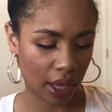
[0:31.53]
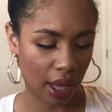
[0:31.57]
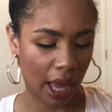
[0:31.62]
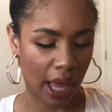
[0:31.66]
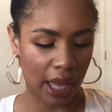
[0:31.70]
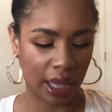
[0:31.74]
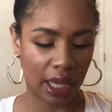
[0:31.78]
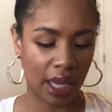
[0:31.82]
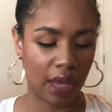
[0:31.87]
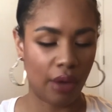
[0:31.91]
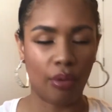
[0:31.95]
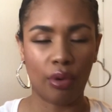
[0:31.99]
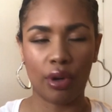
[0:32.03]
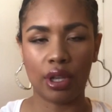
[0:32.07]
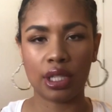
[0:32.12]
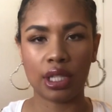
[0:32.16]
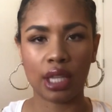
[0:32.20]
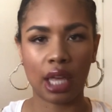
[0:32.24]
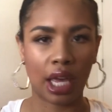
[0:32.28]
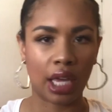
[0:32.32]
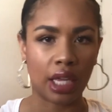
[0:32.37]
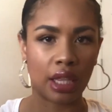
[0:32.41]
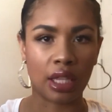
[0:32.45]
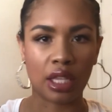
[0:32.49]
And it was
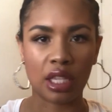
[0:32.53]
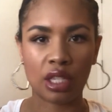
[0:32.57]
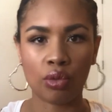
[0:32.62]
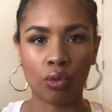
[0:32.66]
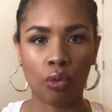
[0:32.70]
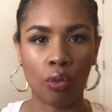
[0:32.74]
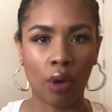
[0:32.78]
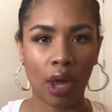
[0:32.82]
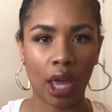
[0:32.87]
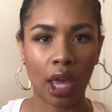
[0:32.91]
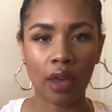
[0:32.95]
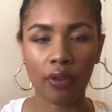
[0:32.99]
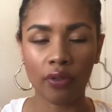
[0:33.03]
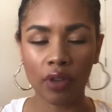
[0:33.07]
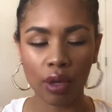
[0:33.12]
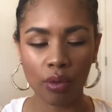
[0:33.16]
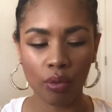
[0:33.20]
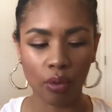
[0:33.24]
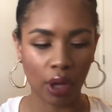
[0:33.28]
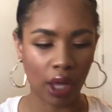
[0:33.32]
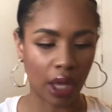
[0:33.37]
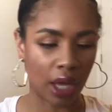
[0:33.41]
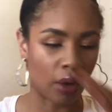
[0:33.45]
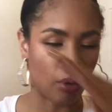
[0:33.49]
like this wavy
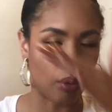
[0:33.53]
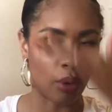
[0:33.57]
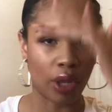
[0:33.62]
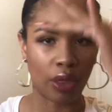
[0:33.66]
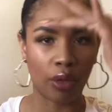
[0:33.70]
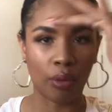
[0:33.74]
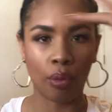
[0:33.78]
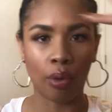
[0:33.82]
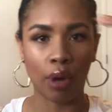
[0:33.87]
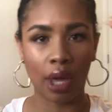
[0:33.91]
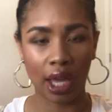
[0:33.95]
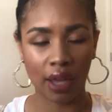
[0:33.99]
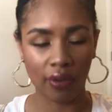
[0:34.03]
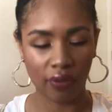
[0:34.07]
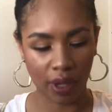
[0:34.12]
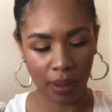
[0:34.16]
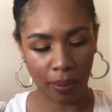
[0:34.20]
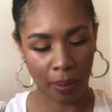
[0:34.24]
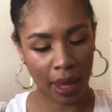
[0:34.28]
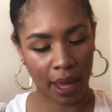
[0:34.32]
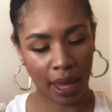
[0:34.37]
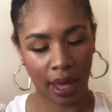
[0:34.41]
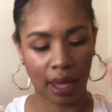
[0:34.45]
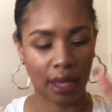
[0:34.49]
wig with wavy
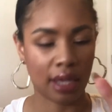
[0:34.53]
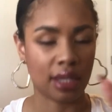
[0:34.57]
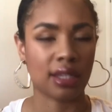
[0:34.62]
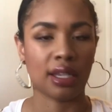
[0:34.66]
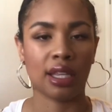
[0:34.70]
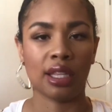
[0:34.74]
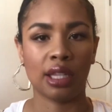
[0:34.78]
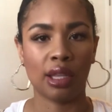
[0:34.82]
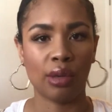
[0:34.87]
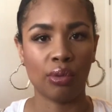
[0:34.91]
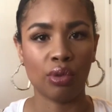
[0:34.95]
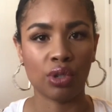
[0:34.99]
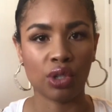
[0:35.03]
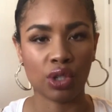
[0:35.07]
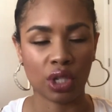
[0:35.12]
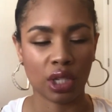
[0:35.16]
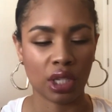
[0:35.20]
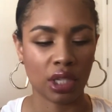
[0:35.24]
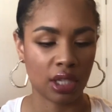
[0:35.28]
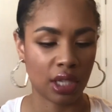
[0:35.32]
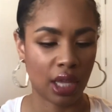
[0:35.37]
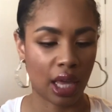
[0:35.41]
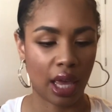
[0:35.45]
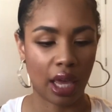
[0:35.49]
bangs, and it was
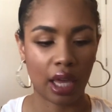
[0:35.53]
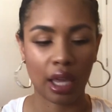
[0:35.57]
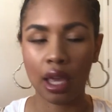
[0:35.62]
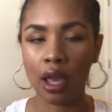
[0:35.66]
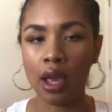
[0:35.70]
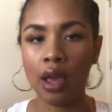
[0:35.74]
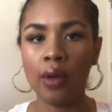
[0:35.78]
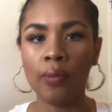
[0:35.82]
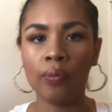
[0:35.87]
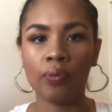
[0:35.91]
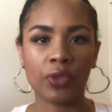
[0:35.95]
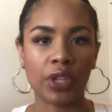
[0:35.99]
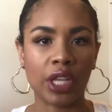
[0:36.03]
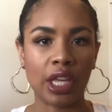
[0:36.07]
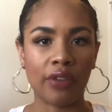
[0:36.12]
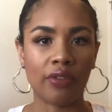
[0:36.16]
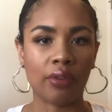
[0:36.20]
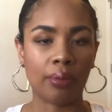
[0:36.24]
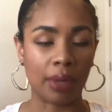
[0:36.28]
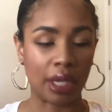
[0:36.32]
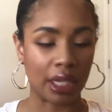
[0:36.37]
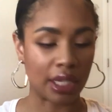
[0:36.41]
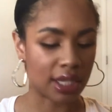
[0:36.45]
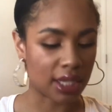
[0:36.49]
just like
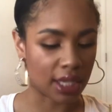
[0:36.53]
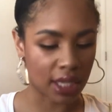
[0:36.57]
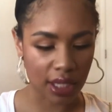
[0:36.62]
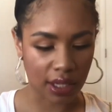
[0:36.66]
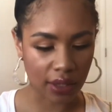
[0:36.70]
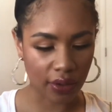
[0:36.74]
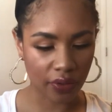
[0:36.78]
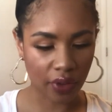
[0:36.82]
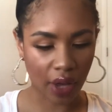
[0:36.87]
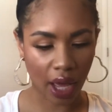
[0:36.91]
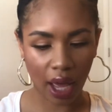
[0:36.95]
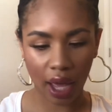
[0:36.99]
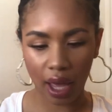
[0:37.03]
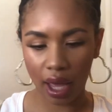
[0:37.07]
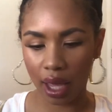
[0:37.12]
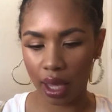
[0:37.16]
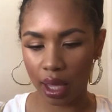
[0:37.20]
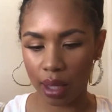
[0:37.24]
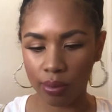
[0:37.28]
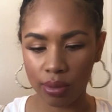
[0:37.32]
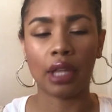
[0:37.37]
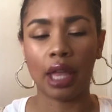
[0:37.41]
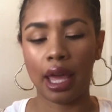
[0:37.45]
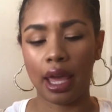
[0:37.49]
giving me sizzle
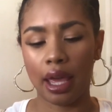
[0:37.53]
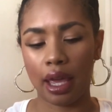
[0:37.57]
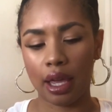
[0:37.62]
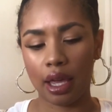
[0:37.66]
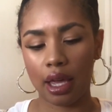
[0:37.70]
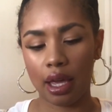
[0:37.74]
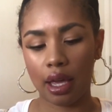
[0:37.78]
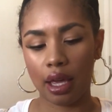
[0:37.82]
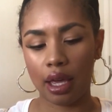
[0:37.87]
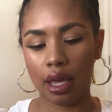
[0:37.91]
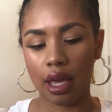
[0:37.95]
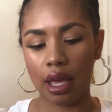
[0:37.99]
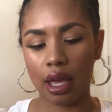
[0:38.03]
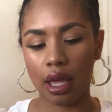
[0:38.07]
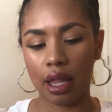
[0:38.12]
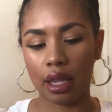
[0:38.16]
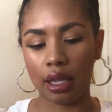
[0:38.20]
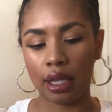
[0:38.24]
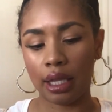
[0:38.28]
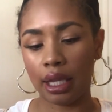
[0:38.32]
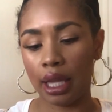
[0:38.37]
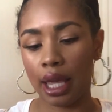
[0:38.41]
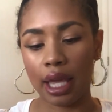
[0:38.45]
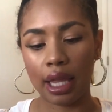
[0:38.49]
vibe, like
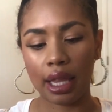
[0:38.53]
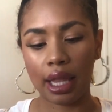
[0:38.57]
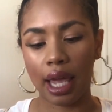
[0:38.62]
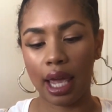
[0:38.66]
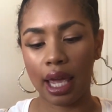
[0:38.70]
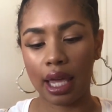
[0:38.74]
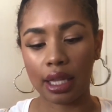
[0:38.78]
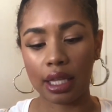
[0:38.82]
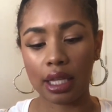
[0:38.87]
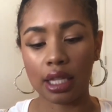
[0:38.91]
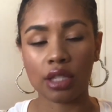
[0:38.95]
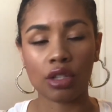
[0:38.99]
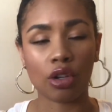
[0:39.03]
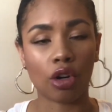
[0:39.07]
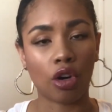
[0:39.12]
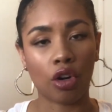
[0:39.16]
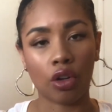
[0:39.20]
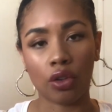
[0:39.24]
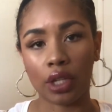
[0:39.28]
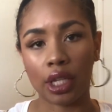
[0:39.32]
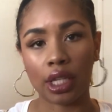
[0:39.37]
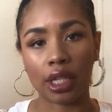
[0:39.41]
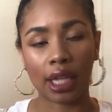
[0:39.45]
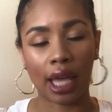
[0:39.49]
late 80s,
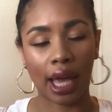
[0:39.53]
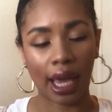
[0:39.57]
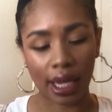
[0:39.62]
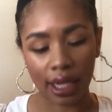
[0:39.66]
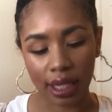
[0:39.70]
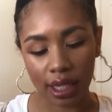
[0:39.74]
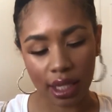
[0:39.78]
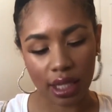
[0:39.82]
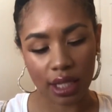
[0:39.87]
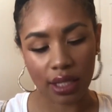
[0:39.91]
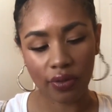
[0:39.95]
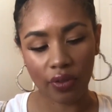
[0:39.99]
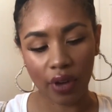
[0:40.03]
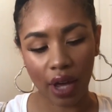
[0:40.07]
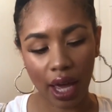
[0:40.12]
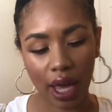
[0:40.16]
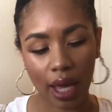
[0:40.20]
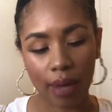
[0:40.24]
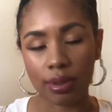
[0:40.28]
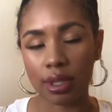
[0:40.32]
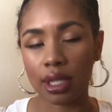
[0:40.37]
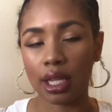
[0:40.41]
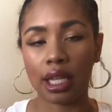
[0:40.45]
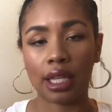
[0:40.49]
early 90s
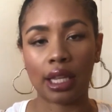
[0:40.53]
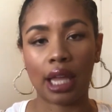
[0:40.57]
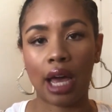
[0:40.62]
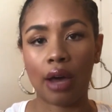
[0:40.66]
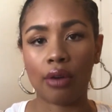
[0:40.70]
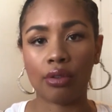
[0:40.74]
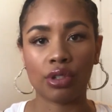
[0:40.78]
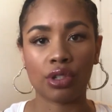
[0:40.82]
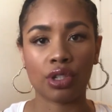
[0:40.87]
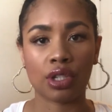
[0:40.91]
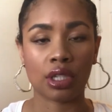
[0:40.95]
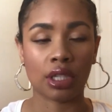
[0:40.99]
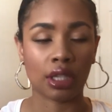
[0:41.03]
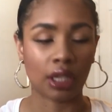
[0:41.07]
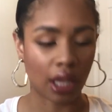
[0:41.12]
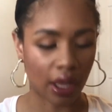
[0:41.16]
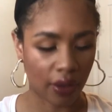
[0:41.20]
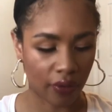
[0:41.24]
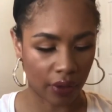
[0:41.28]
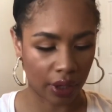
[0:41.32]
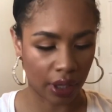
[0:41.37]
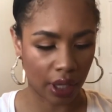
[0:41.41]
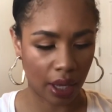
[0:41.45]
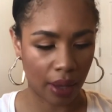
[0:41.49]
vibes, and I was just
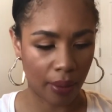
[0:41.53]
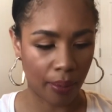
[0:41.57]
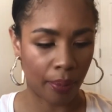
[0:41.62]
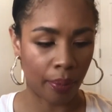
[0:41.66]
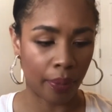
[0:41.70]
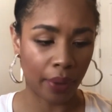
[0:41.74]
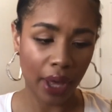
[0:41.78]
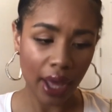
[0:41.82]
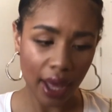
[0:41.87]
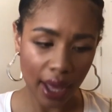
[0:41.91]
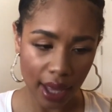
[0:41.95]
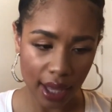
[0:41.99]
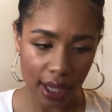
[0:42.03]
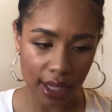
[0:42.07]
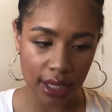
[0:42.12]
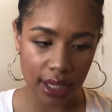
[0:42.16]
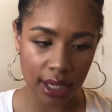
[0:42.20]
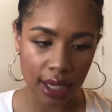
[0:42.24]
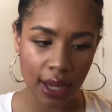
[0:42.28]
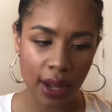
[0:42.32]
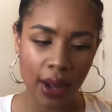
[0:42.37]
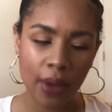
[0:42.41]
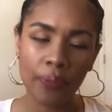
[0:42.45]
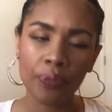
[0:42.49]
loving it. But